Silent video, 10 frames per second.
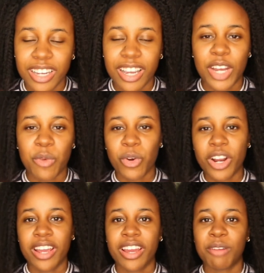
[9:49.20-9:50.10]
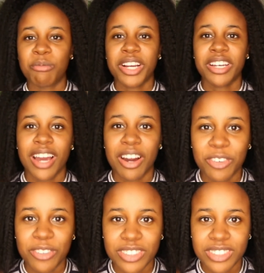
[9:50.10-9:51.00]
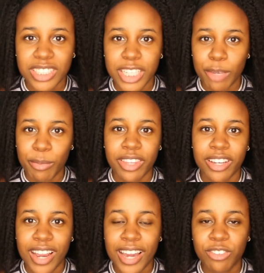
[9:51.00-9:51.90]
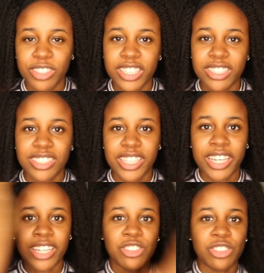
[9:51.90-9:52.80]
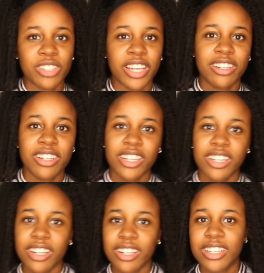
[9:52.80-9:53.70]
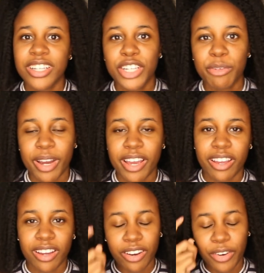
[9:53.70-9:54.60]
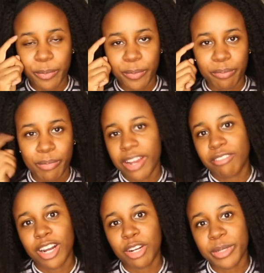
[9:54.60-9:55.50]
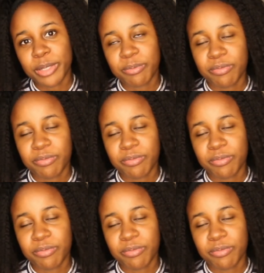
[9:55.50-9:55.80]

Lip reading: and where I am right now to take me there. I don't need sage to, like, clean my my environment.